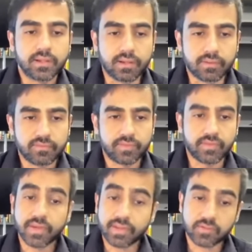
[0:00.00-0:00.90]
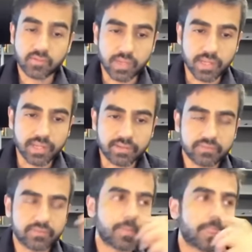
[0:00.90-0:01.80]
for the rest of my
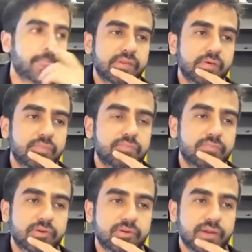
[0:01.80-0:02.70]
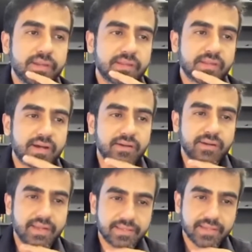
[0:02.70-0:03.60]
life. So trading
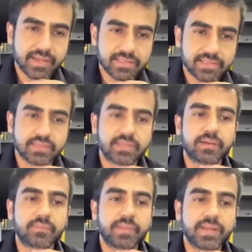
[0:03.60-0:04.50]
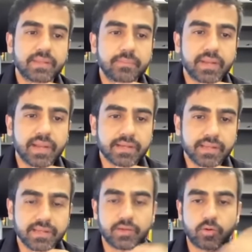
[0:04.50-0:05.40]
started like that, betting
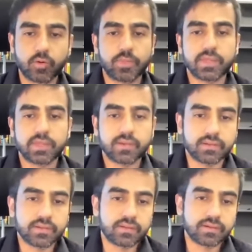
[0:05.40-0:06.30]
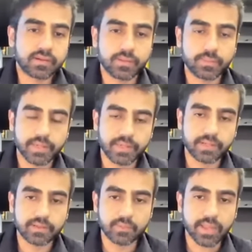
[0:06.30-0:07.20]
blindly and hoping a certain company
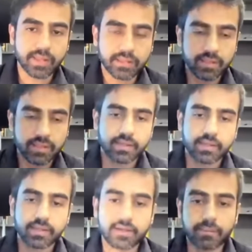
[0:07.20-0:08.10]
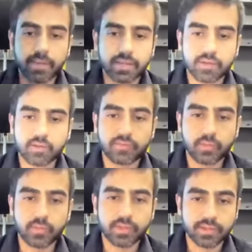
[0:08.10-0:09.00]
does well.
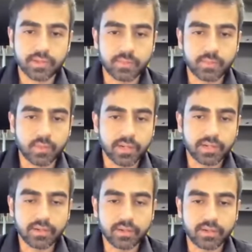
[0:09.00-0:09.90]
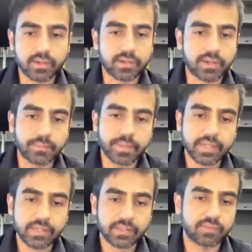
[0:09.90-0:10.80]
Marsoft was the number one
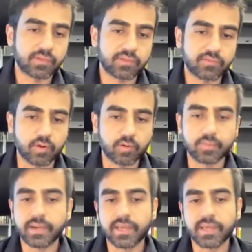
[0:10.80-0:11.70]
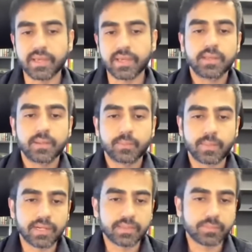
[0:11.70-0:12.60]
company. This was followed by
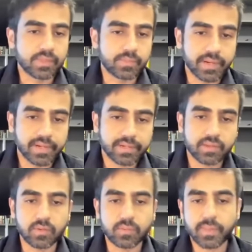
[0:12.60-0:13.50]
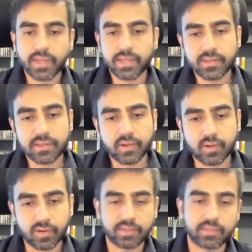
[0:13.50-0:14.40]
multiple bets on penny
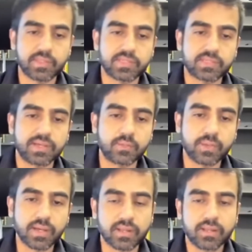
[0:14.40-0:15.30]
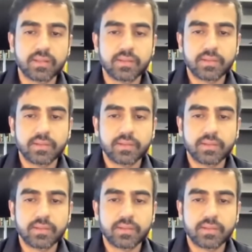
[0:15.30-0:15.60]
stocks, which did well